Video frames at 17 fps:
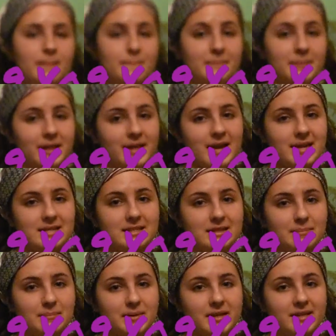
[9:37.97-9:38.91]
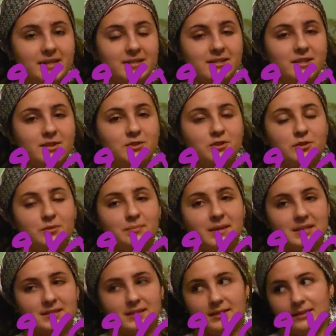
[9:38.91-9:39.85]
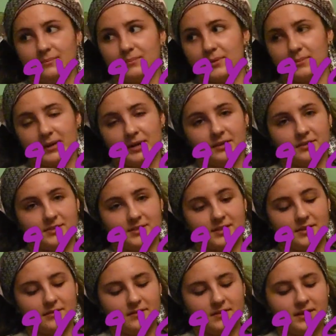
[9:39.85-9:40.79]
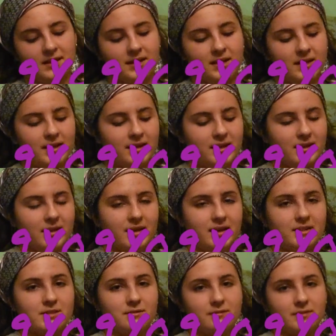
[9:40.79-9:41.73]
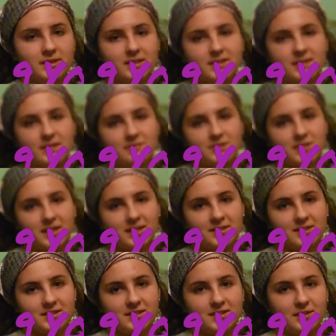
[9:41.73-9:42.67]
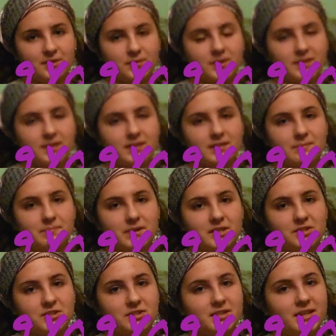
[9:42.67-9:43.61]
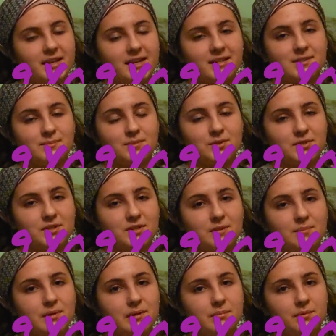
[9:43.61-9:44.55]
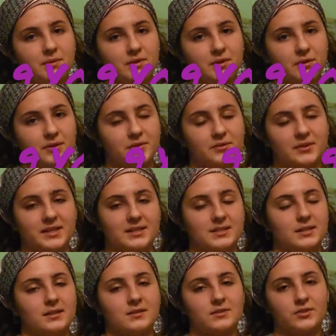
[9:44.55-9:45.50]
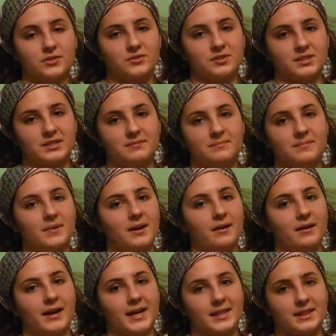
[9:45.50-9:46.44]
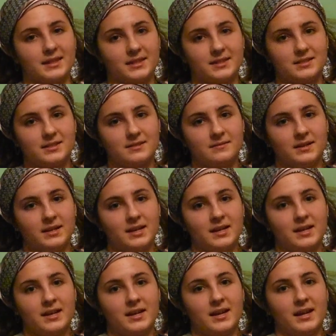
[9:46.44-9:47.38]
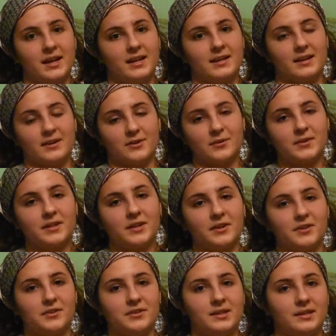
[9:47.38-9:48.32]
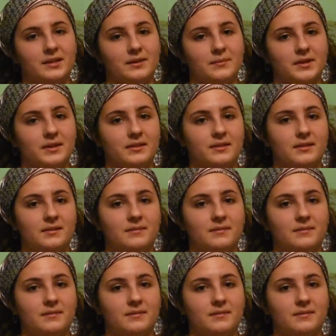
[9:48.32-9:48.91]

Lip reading: My last tip is to mentally prepare yourself. It's a really tough challenge to deal with, especially as most of the people going through ACL surgery are athletes, and not only are you dealing with,